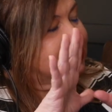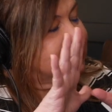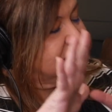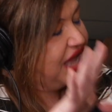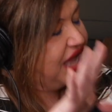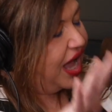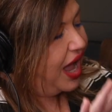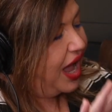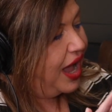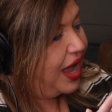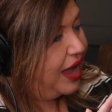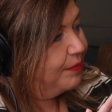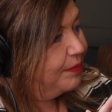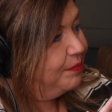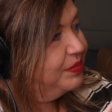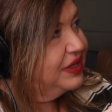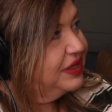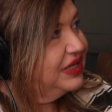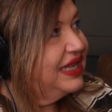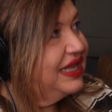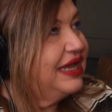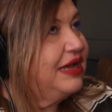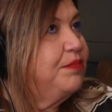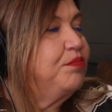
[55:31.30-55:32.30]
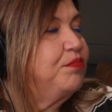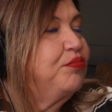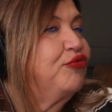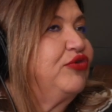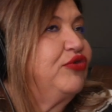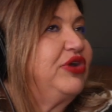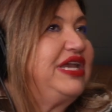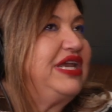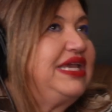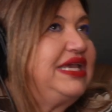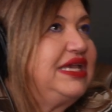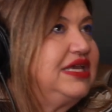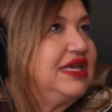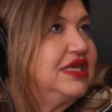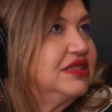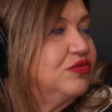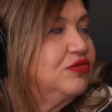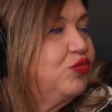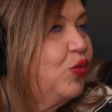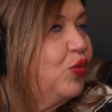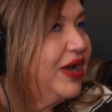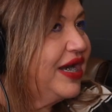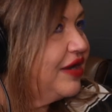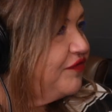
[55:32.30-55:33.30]
Stop, like
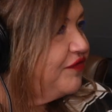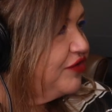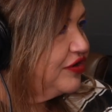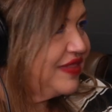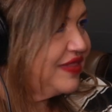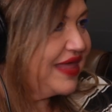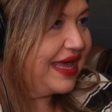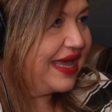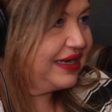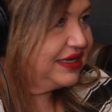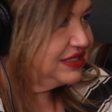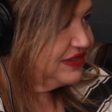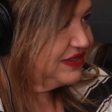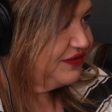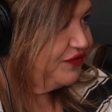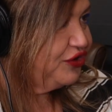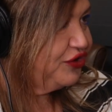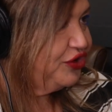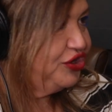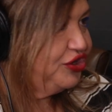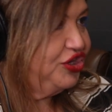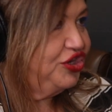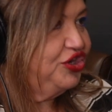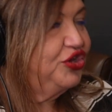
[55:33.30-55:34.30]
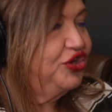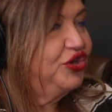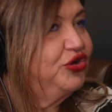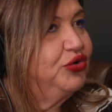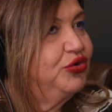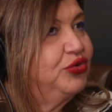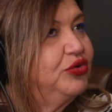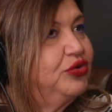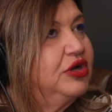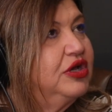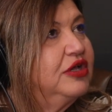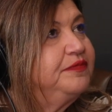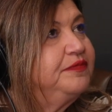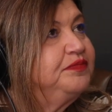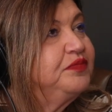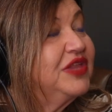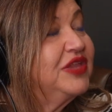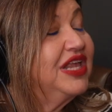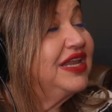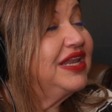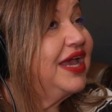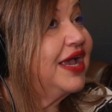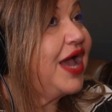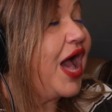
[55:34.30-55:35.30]
breathe, whatever that is for you.
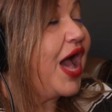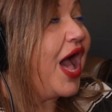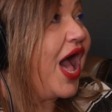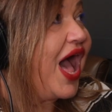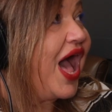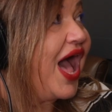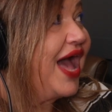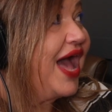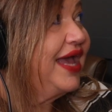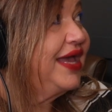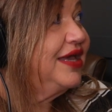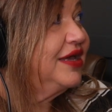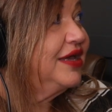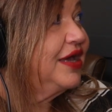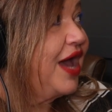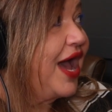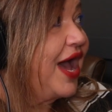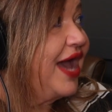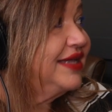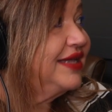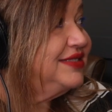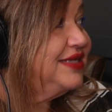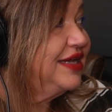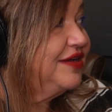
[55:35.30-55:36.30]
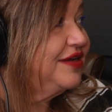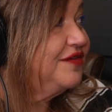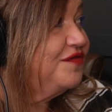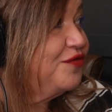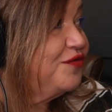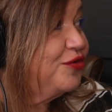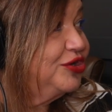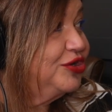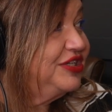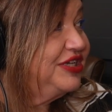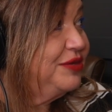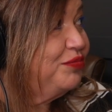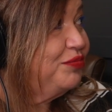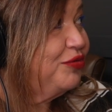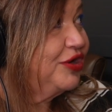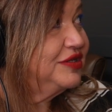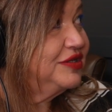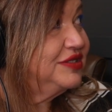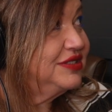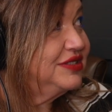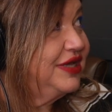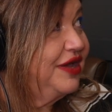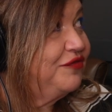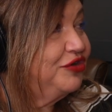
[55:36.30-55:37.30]
Like I take 4 deep
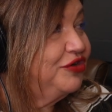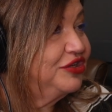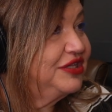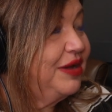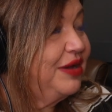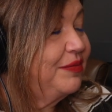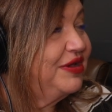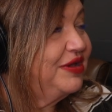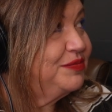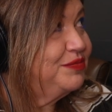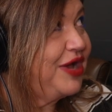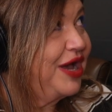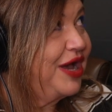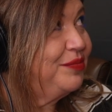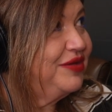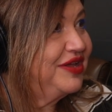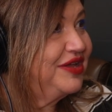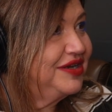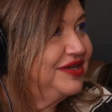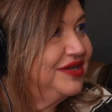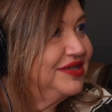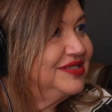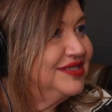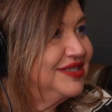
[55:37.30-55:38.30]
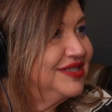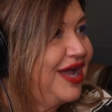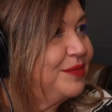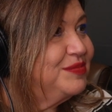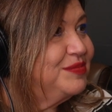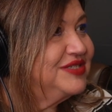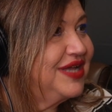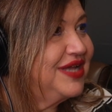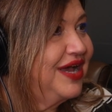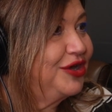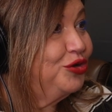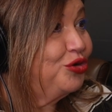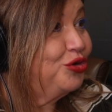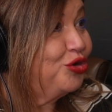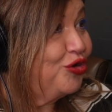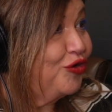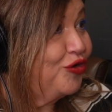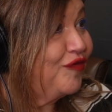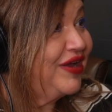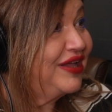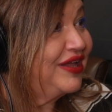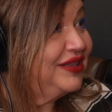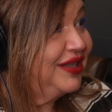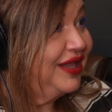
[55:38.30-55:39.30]
breaths every time I'm at a stop sign
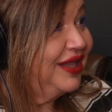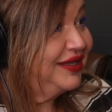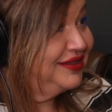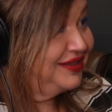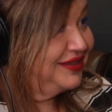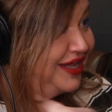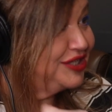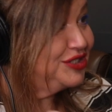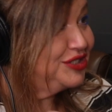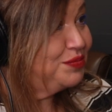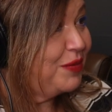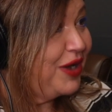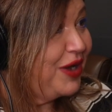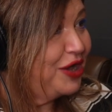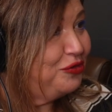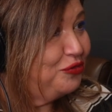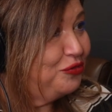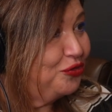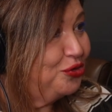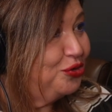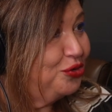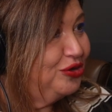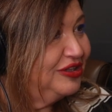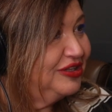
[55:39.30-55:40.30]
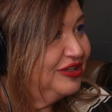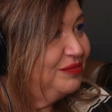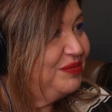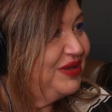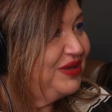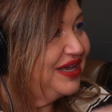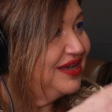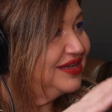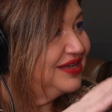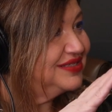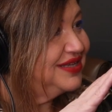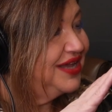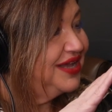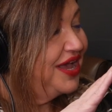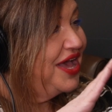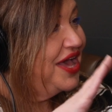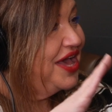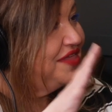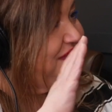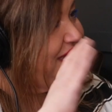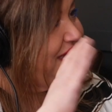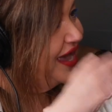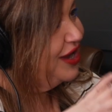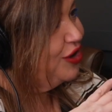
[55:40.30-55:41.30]
or a red light. That's my rule, because
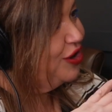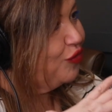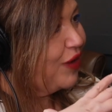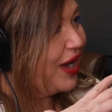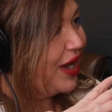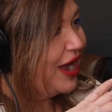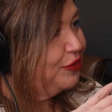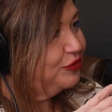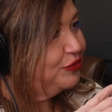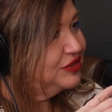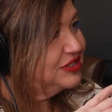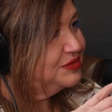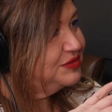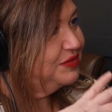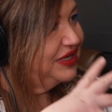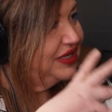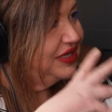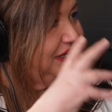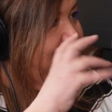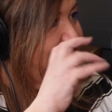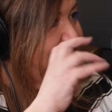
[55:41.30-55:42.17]
that grounds me.